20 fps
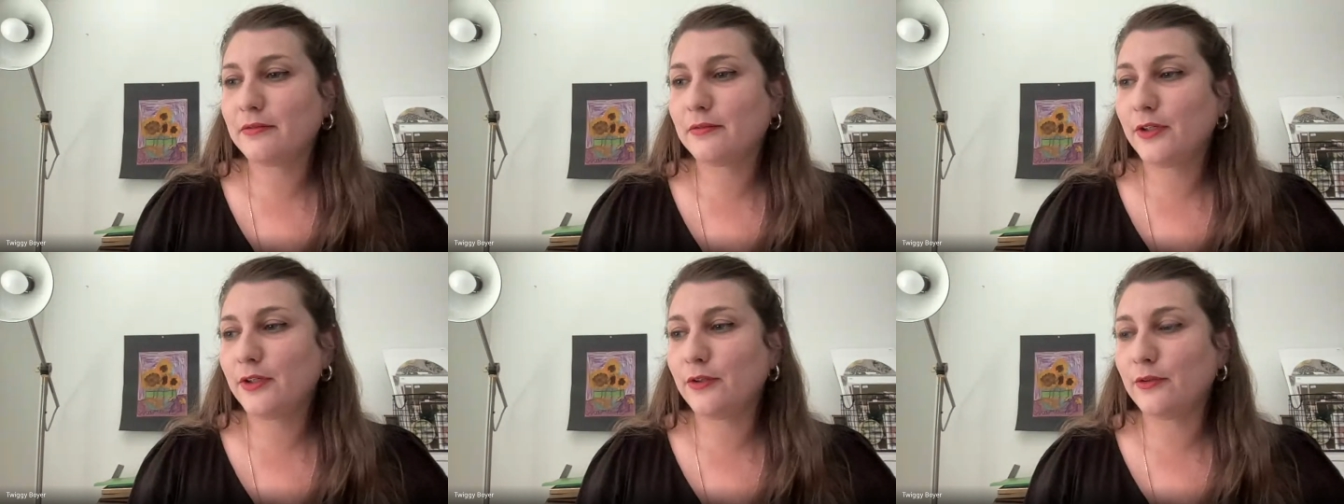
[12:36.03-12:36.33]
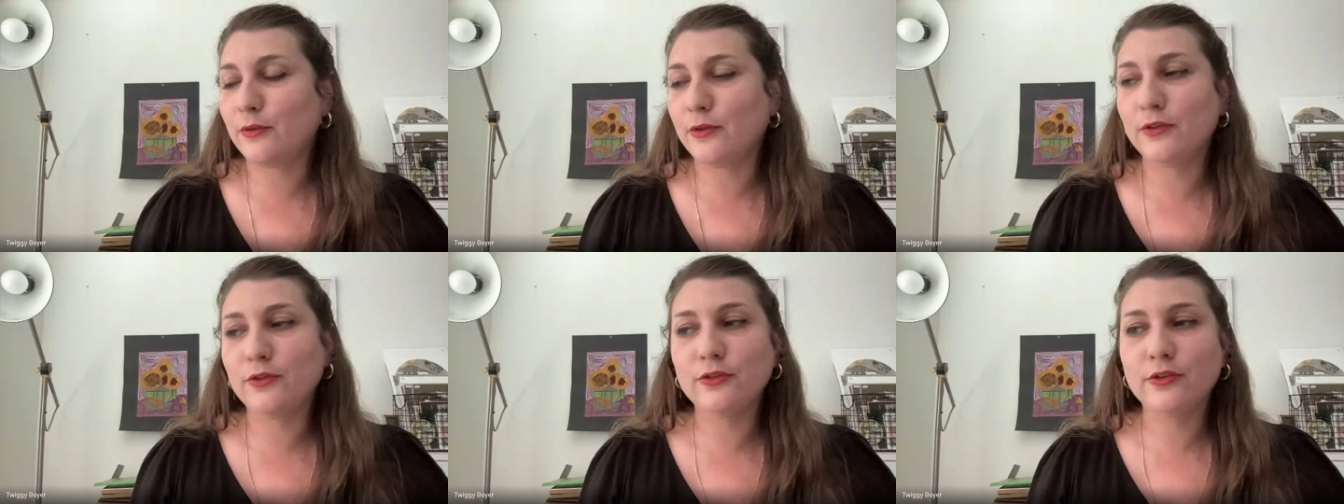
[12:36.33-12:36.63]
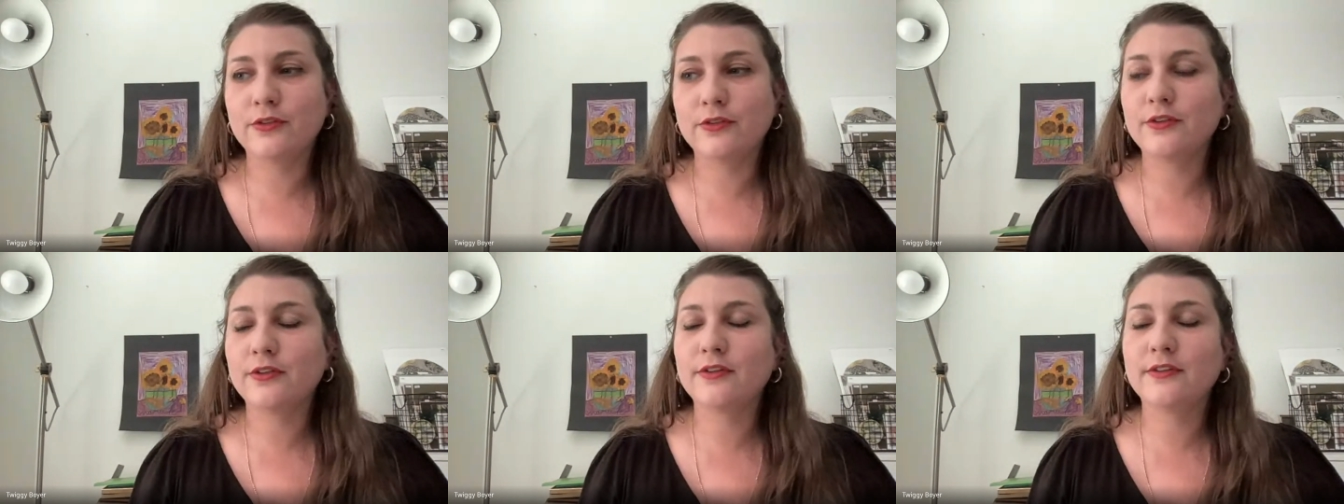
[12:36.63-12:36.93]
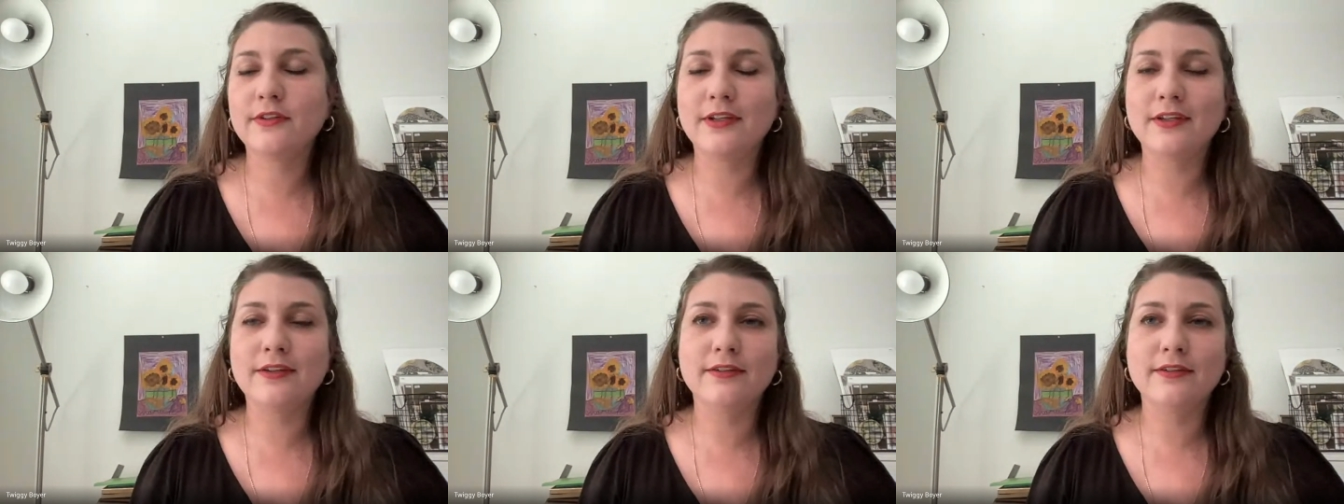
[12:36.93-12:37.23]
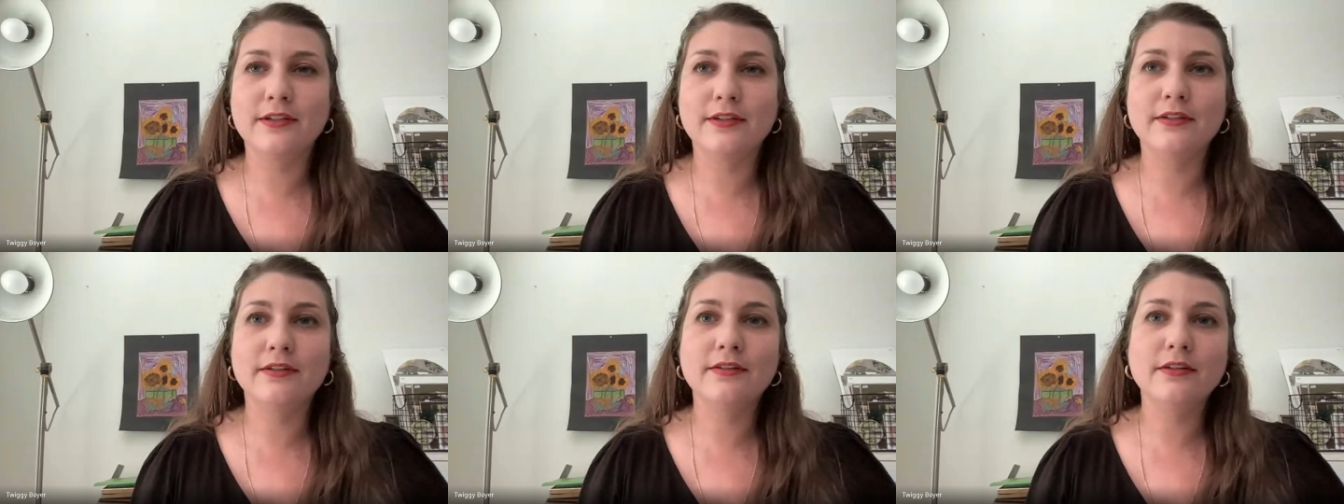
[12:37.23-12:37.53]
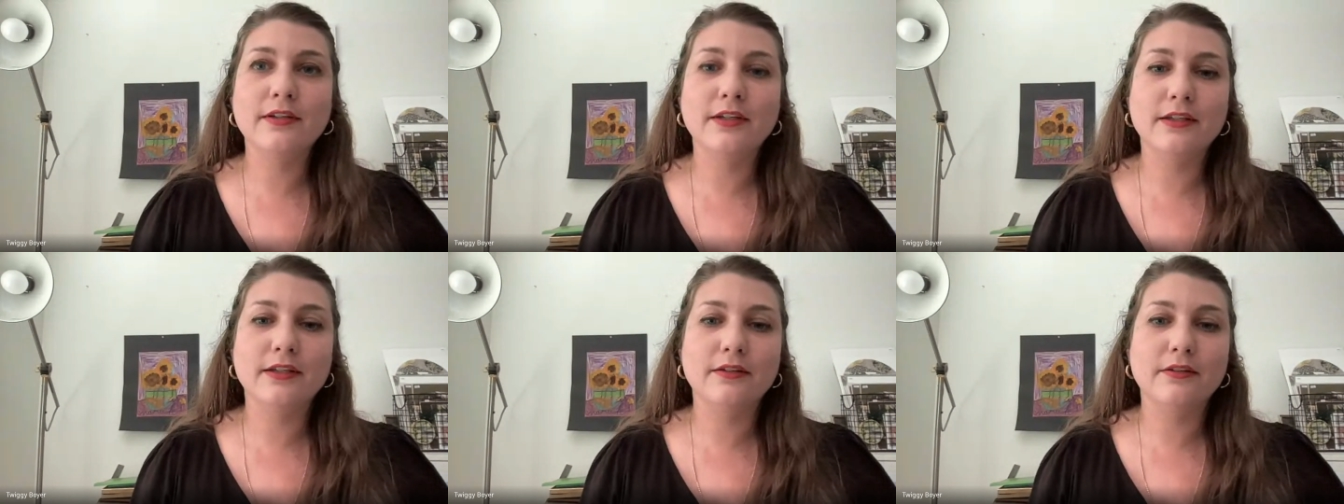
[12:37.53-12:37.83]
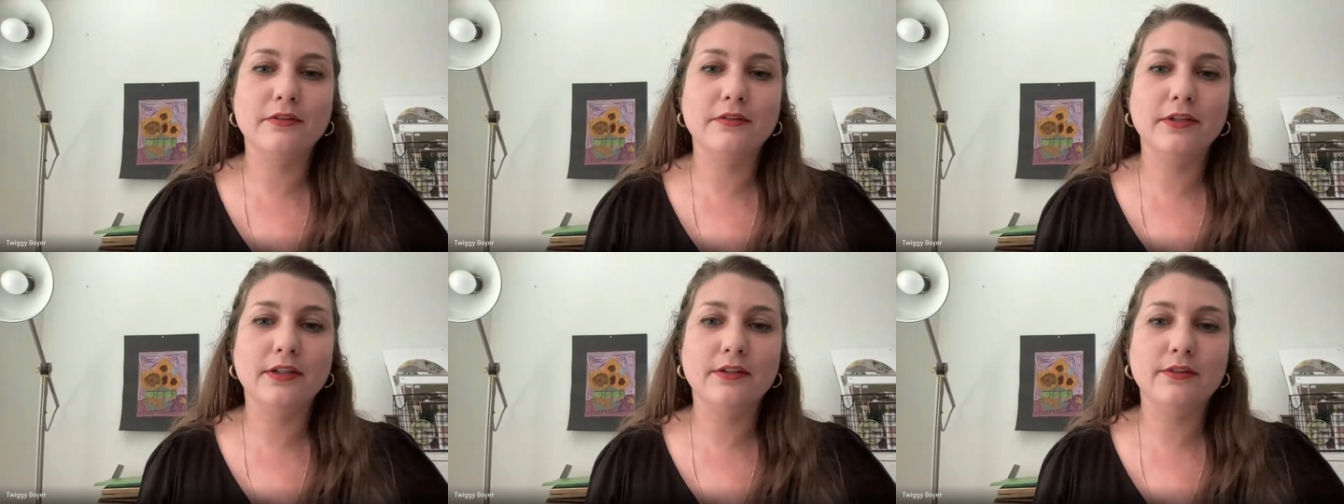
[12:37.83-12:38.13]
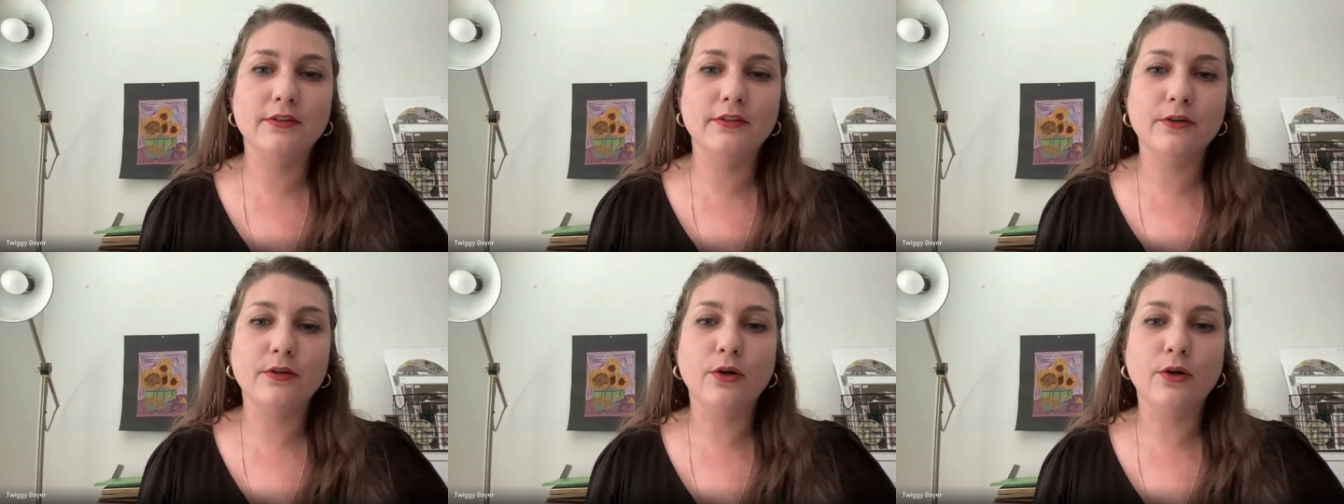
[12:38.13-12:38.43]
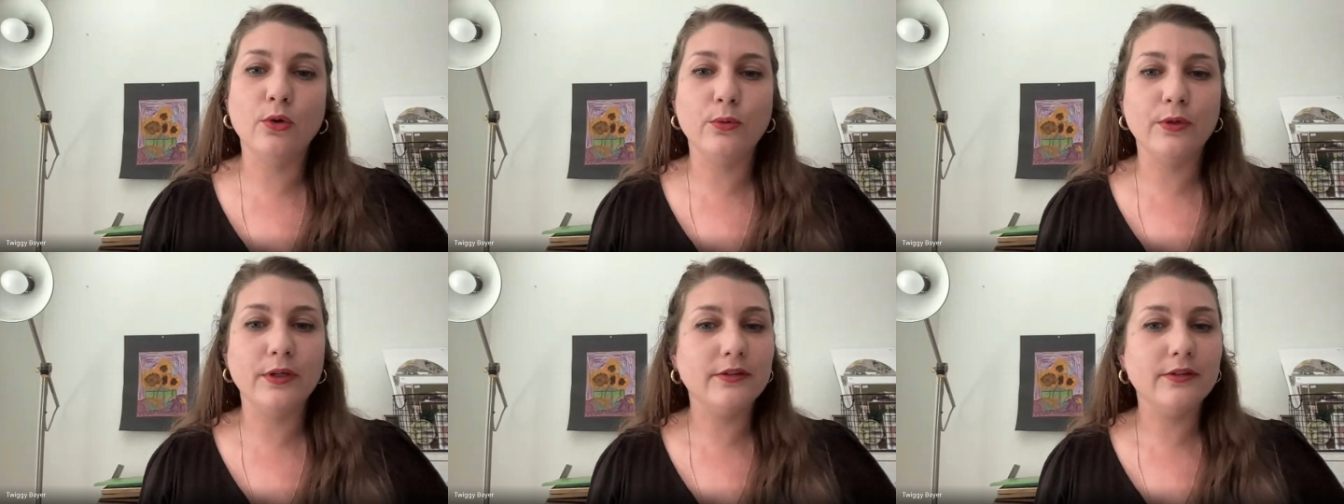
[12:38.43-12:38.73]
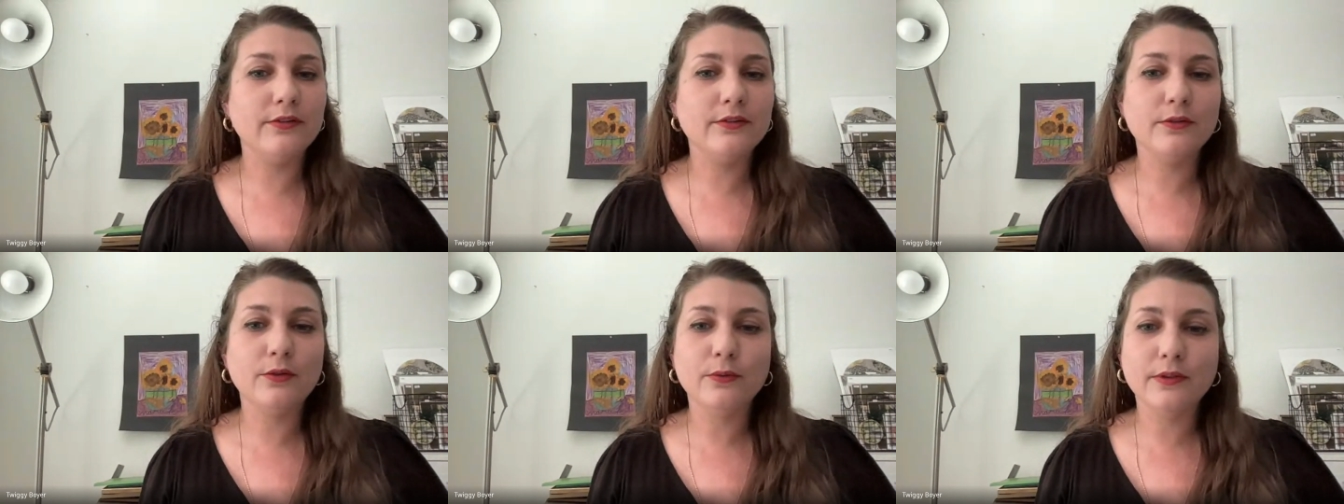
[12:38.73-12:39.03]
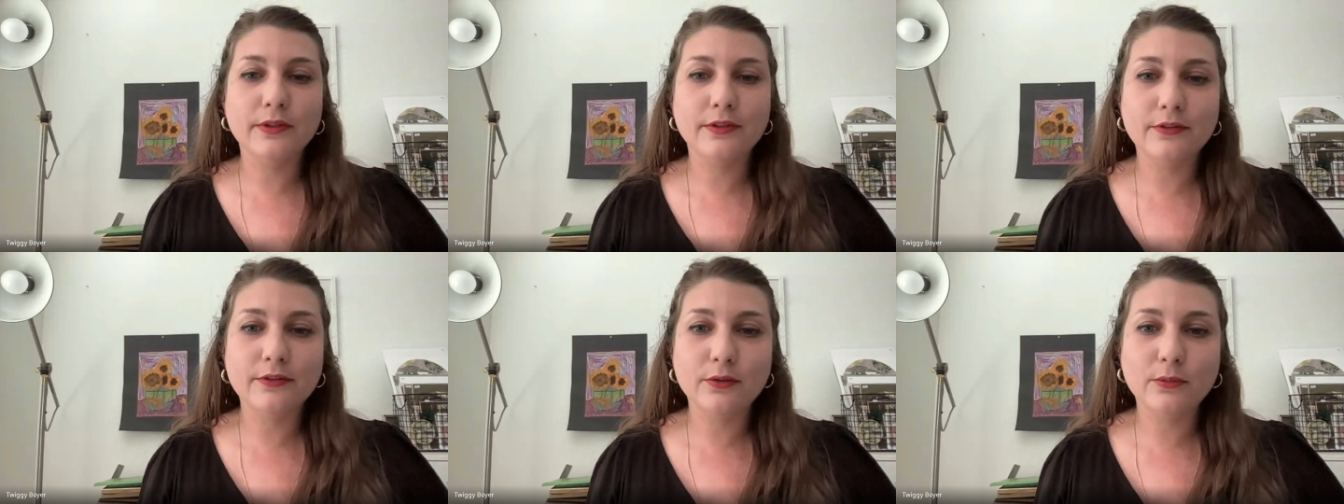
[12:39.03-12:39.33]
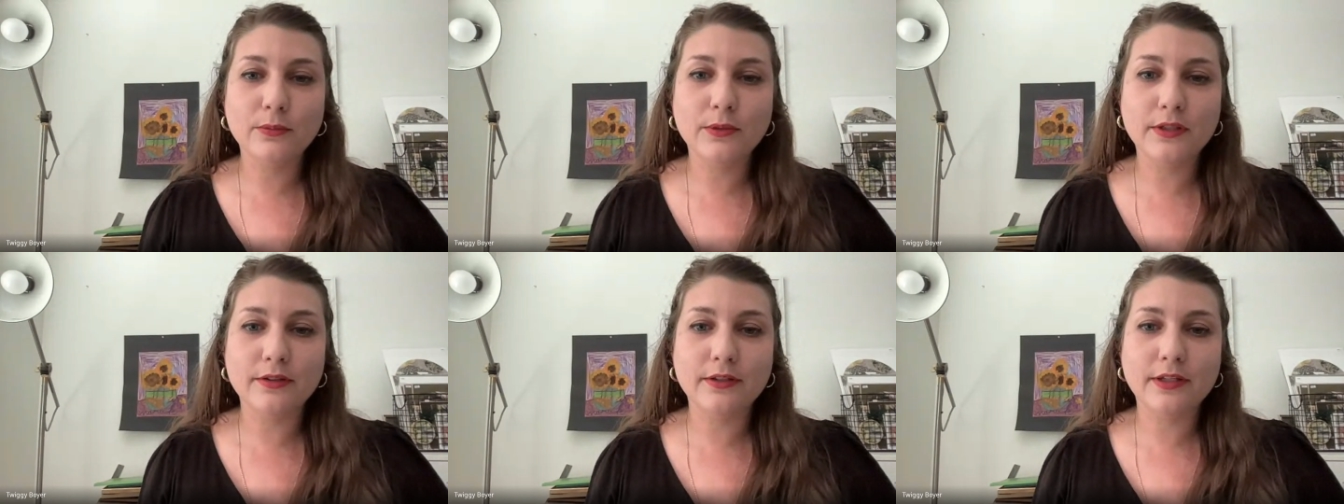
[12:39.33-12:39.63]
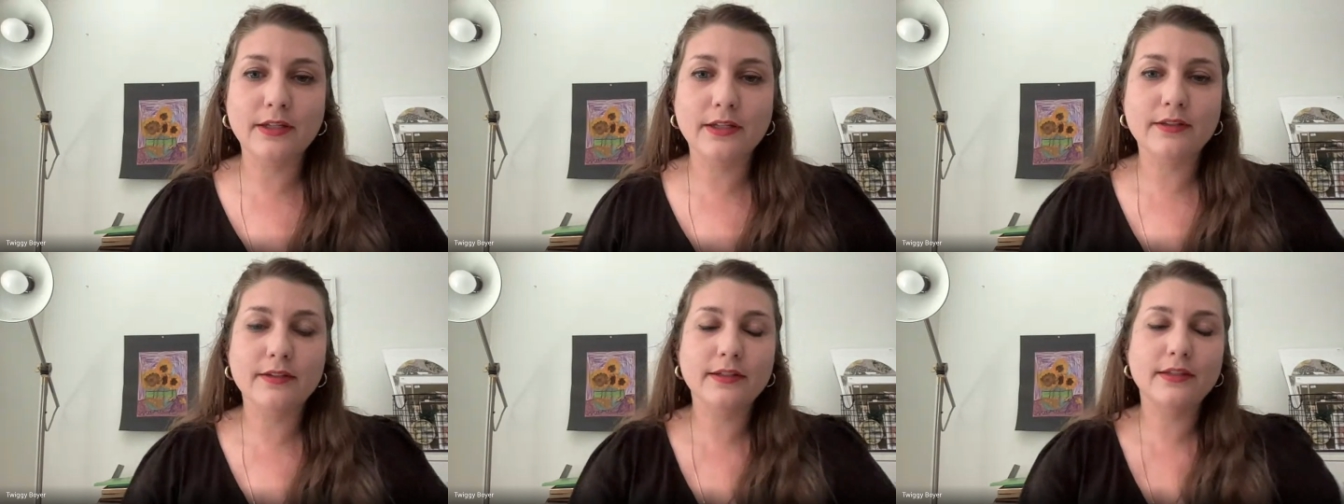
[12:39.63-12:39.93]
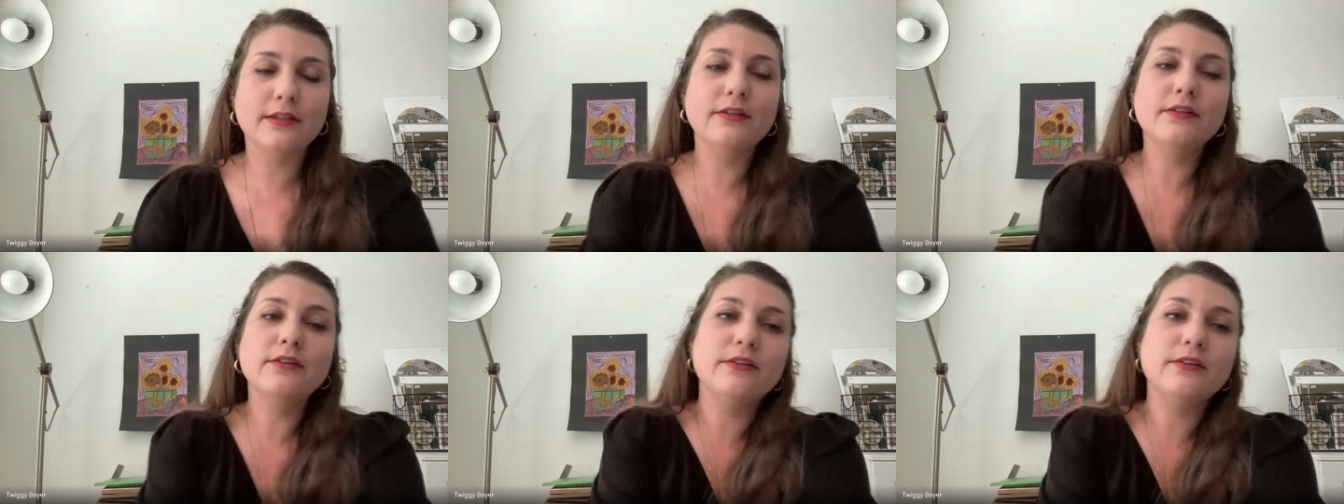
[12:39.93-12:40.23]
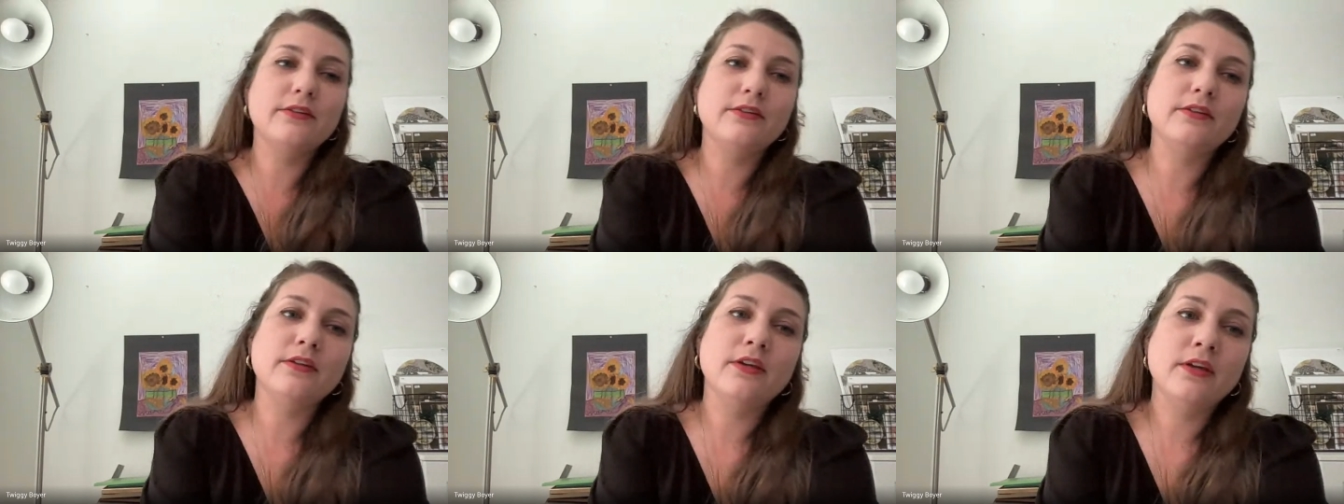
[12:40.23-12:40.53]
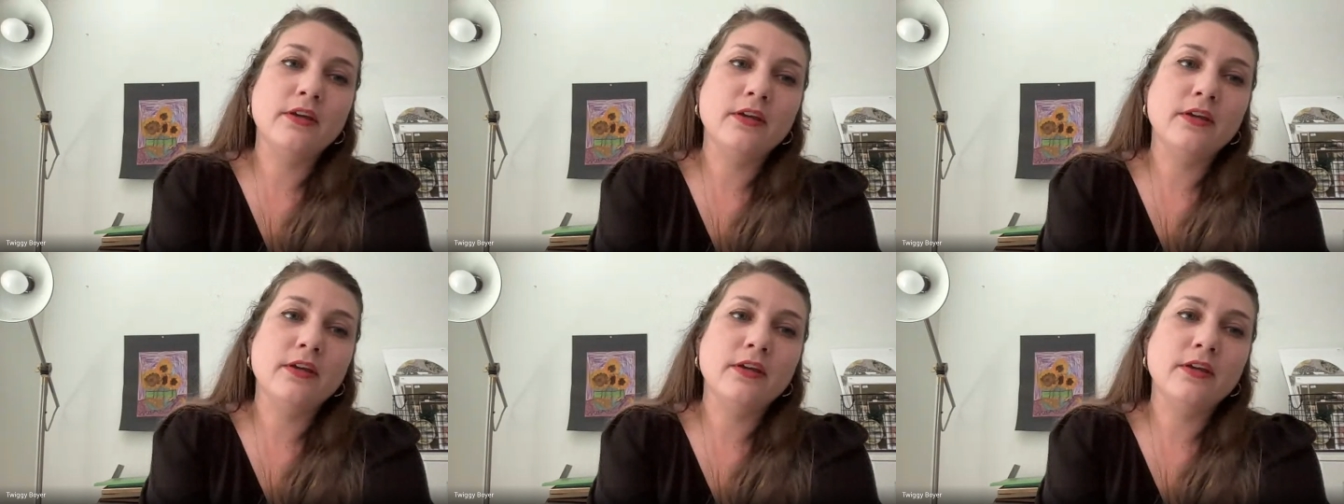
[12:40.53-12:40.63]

you know, it's just a season and it's not always going to be like this.